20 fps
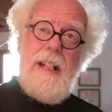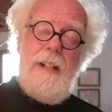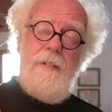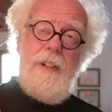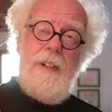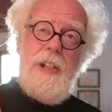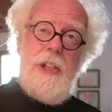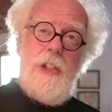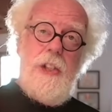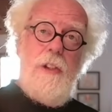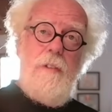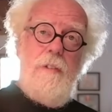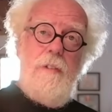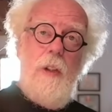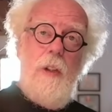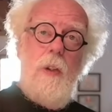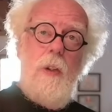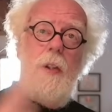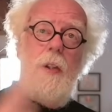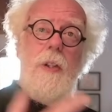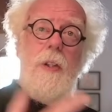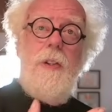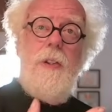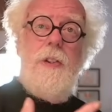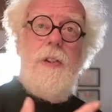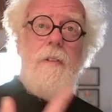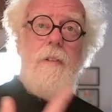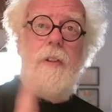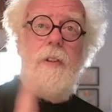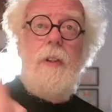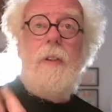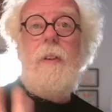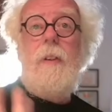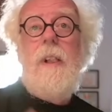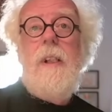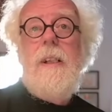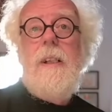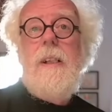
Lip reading: if it's trivial or non-trivial.